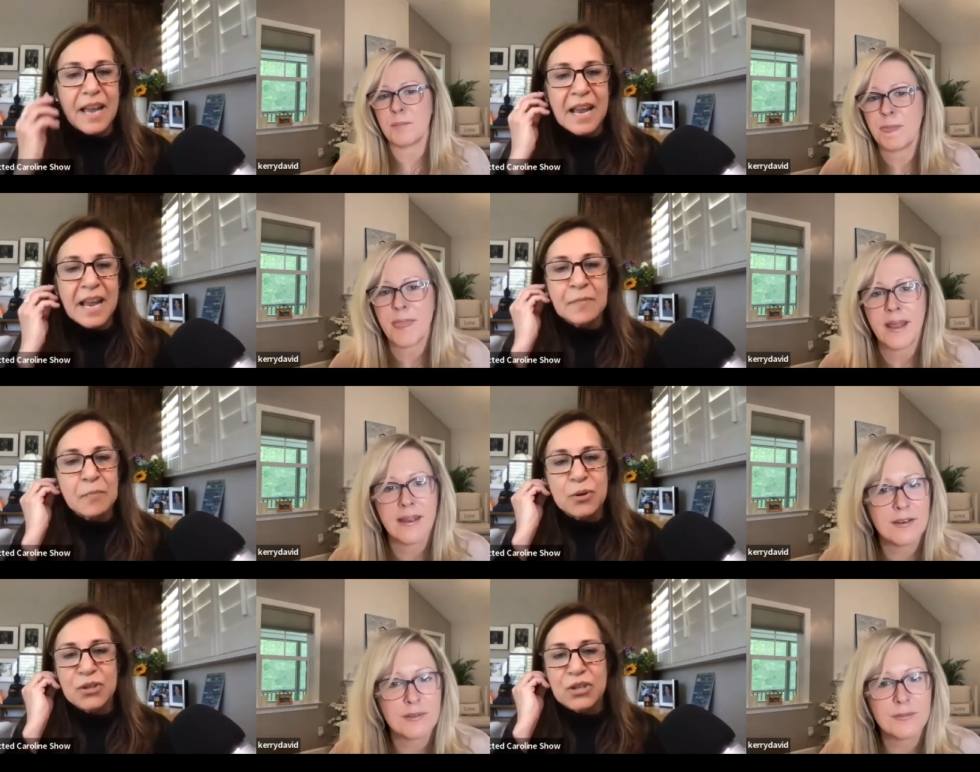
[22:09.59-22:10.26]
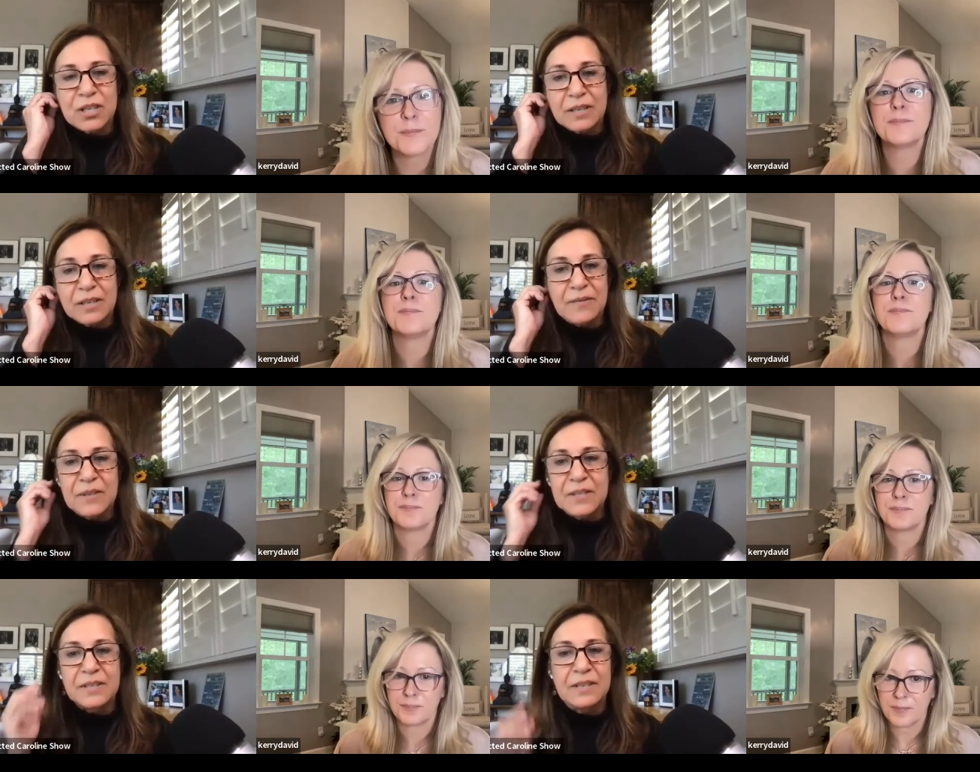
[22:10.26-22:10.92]
Speaker 1: Can't push it
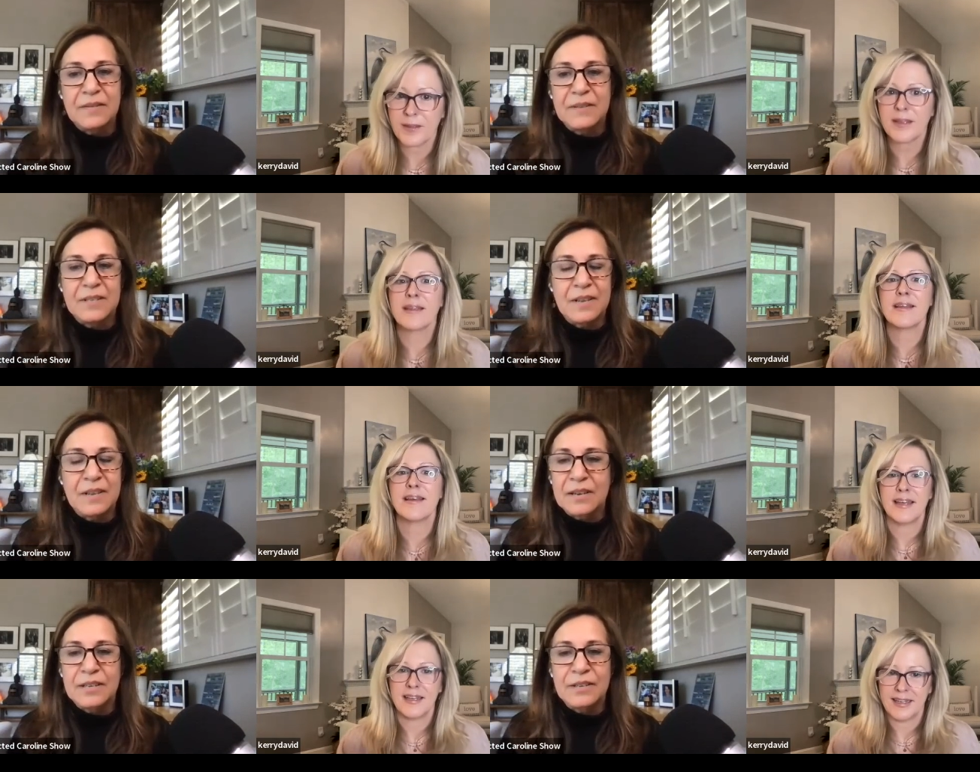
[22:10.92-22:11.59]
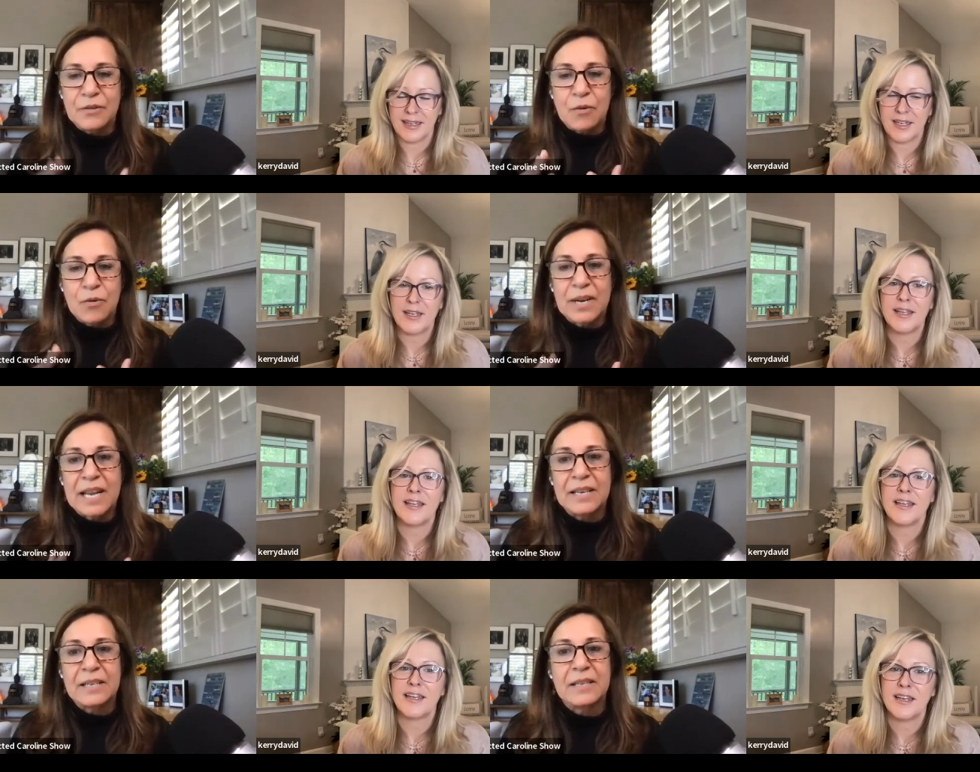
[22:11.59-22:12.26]
if it's, if it's not, you know,
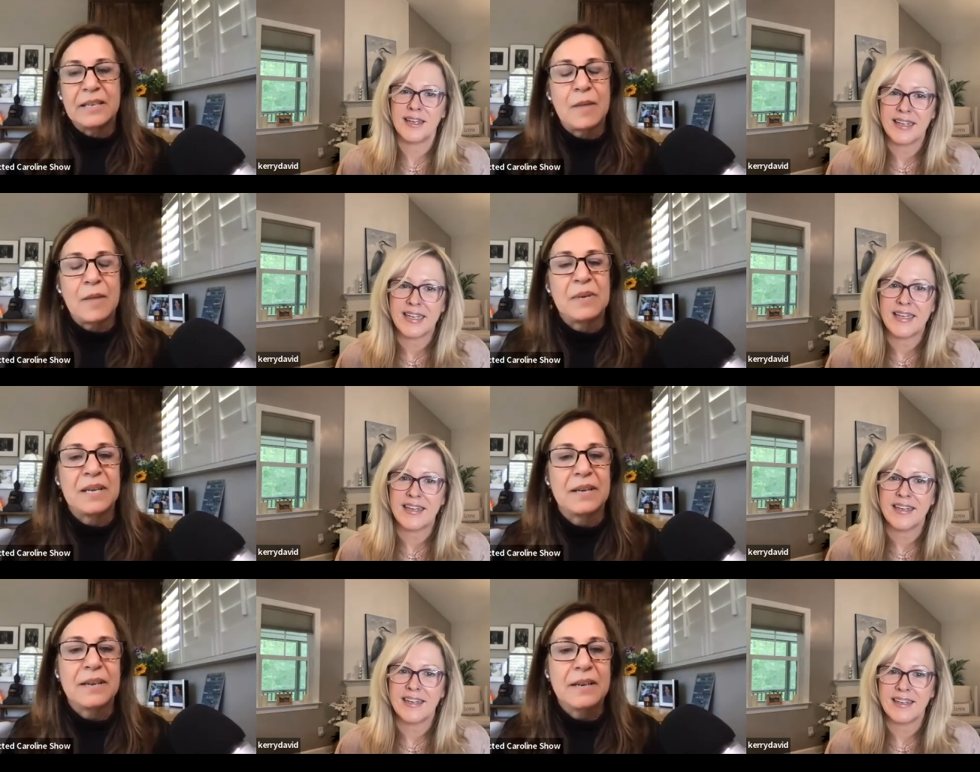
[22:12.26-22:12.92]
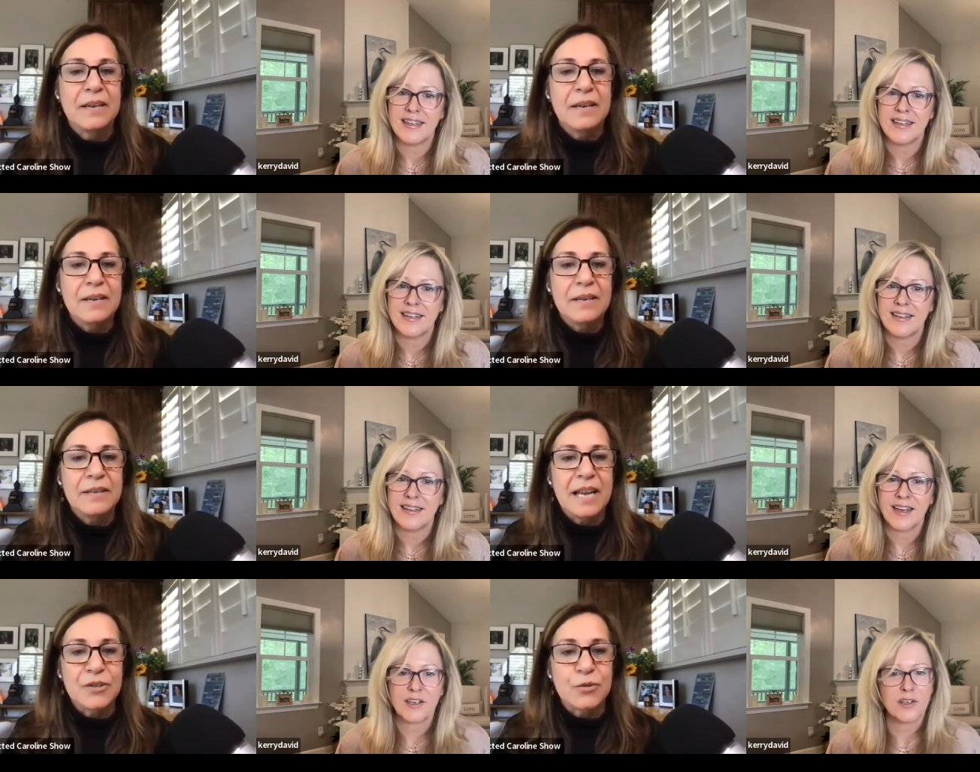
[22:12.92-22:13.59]
organically happening
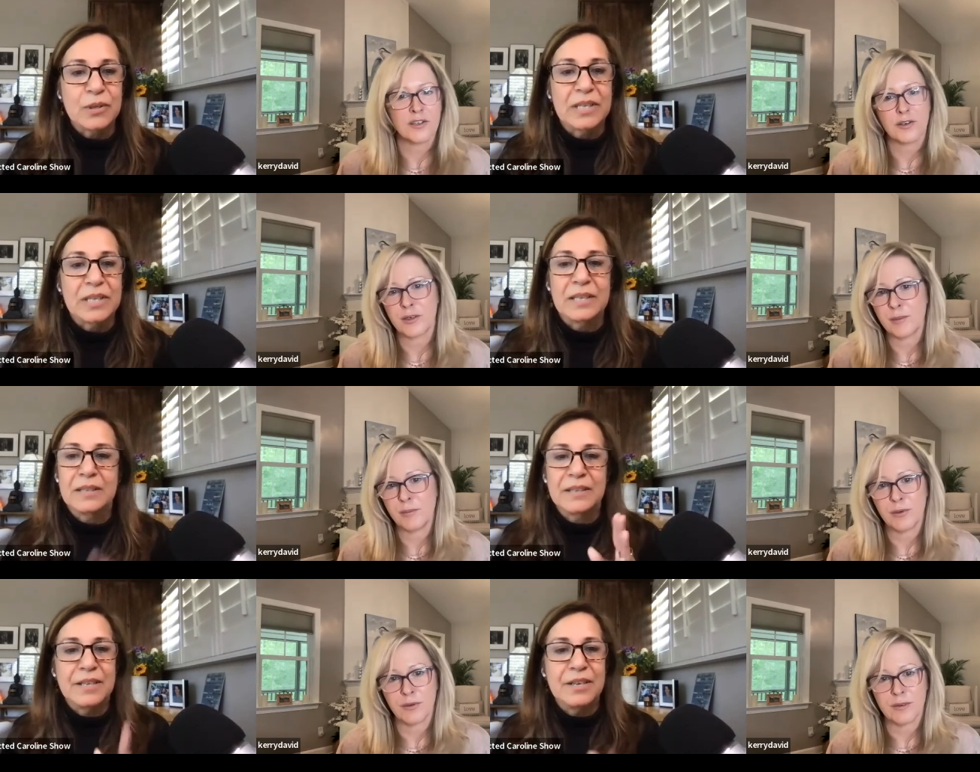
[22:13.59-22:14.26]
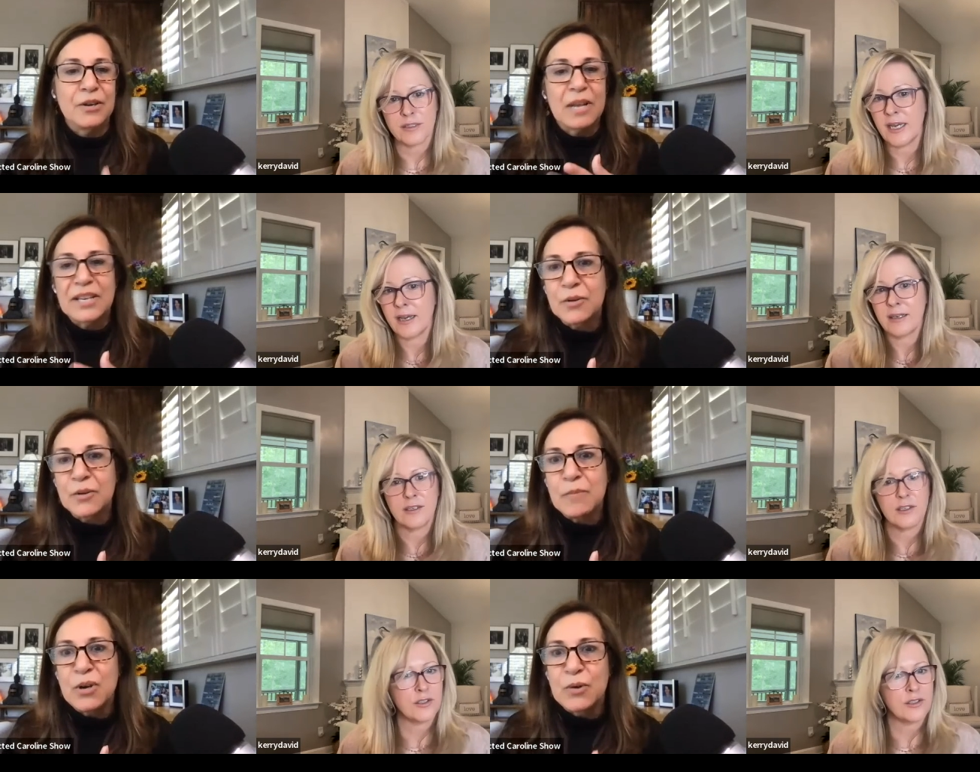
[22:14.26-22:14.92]
I naturally, you know, yeah. like
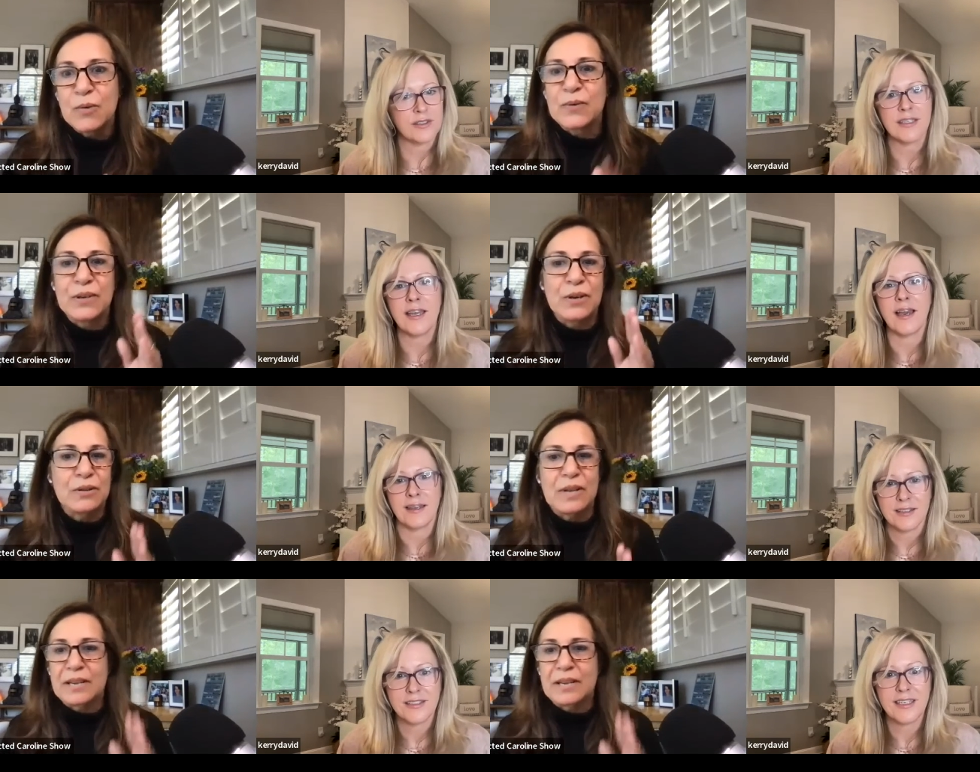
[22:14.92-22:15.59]
your move, you know, like,